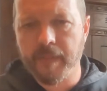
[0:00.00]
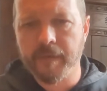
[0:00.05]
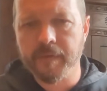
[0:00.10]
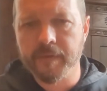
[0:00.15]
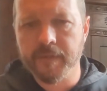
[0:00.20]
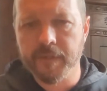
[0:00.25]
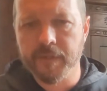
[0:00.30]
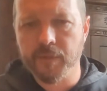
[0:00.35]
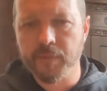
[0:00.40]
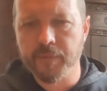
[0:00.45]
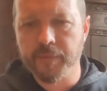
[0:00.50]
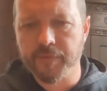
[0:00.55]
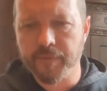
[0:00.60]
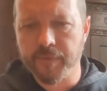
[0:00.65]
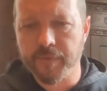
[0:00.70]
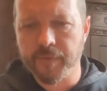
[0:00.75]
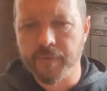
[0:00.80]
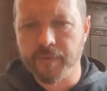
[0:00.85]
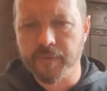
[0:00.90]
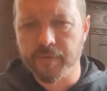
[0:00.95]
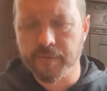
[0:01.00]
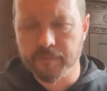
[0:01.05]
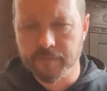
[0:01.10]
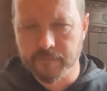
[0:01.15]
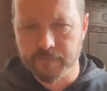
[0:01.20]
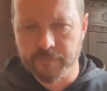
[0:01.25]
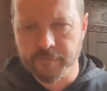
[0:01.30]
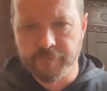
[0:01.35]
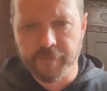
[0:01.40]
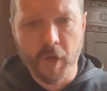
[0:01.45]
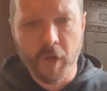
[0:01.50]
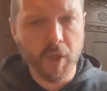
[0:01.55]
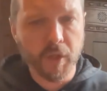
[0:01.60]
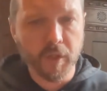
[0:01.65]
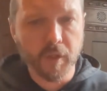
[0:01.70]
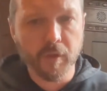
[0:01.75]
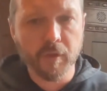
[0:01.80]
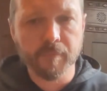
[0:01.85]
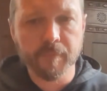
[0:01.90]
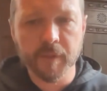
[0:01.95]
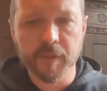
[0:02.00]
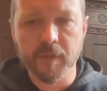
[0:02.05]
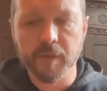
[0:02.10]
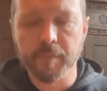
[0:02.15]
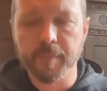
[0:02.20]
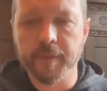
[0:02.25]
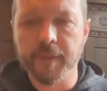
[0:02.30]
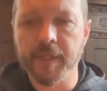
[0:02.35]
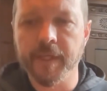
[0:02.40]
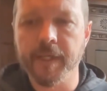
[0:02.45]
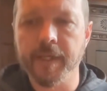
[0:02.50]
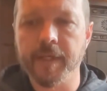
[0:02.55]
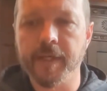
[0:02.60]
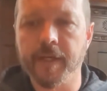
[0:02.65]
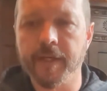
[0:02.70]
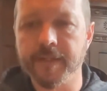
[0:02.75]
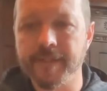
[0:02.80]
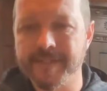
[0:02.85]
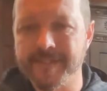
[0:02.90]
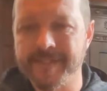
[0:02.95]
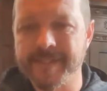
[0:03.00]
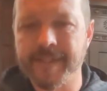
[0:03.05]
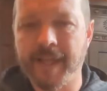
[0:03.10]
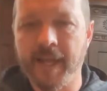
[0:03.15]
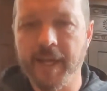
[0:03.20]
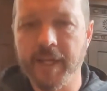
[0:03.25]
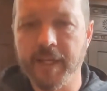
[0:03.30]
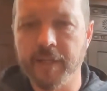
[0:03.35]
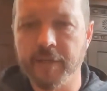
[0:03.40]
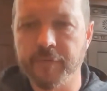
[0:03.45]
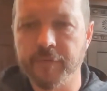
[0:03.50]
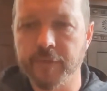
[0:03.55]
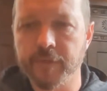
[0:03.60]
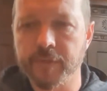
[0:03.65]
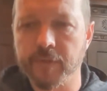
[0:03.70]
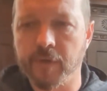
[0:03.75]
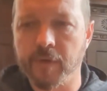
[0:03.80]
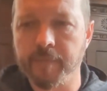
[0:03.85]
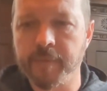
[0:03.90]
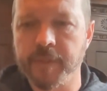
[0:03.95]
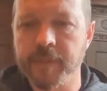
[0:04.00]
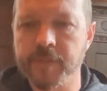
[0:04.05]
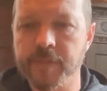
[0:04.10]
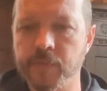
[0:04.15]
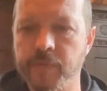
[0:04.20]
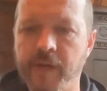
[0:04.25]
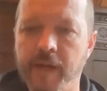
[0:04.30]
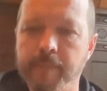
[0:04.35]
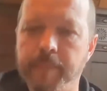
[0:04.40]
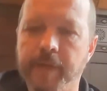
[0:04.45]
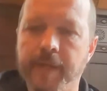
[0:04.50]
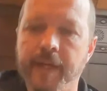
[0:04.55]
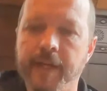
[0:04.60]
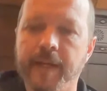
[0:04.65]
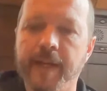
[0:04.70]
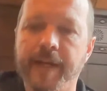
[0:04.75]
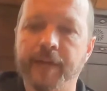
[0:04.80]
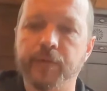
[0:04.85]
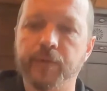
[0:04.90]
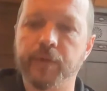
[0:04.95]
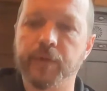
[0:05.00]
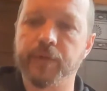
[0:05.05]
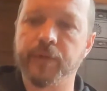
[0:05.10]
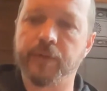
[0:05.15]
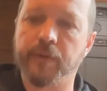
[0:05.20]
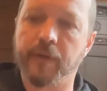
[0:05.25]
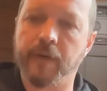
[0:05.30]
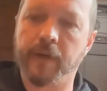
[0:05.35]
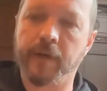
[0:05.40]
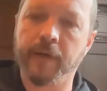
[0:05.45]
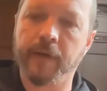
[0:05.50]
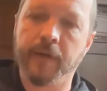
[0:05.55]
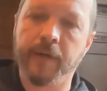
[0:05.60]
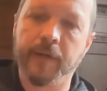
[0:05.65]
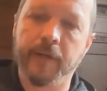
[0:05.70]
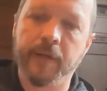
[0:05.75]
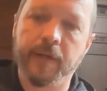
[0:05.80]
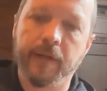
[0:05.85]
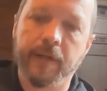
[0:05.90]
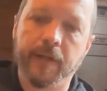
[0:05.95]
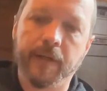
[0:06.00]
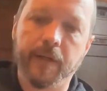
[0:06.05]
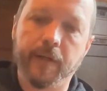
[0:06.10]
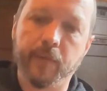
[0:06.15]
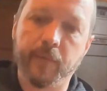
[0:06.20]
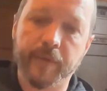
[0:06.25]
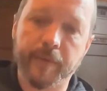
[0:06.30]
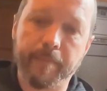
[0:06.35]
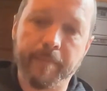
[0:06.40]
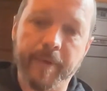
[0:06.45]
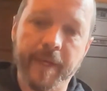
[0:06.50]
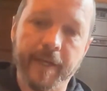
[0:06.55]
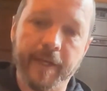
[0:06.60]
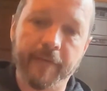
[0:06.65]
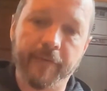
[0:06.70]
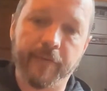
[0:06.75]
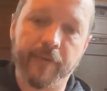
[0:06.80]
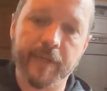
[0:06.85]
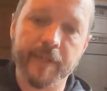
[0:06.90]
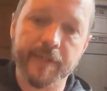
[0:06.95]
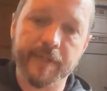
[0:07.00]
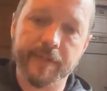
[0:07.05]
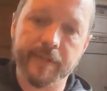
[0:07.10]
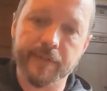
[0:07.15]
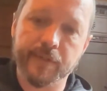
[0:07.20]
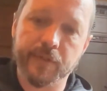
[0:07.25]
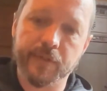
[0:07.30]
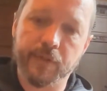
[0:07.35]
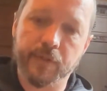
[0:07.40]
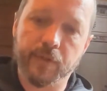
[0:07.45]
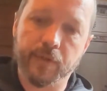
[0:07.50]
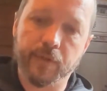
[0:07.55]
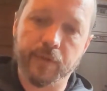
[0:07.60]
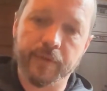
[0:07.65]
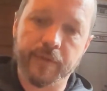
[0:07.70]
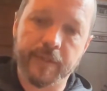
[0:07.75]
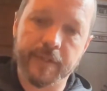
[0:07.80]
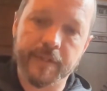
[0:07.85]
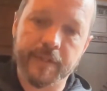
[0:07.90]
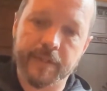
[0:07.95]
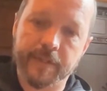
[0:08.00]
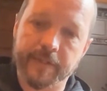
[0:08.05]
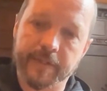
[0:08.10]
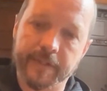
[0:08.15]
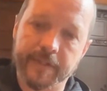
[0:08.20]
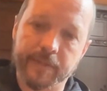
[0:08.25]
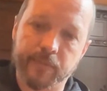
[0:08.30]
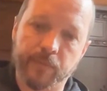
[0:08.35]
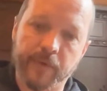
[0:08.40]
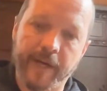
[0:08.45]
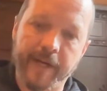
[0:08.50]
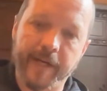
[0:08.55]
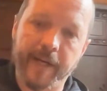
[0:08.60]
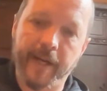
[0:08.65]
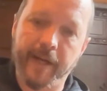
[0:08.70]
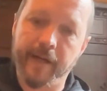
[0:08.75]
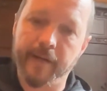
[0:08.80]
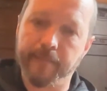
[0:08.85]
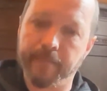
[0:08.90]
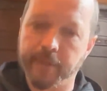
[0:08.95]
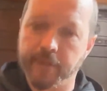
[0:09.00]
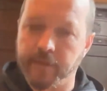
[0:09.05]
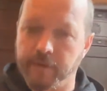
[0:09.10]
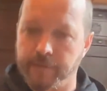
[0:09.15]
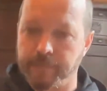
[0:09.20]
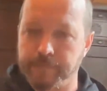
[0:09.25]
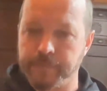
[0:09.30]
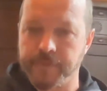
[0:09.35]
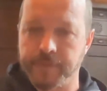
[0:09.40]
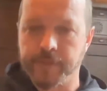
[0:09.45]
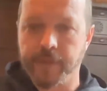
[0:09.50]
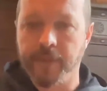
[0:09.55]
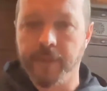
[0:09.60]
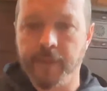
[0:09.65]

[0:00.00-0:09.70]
the volume that you're playing at and the style of guitar playing. So when I play electric guitar with a pick, for instance, this right hand becomes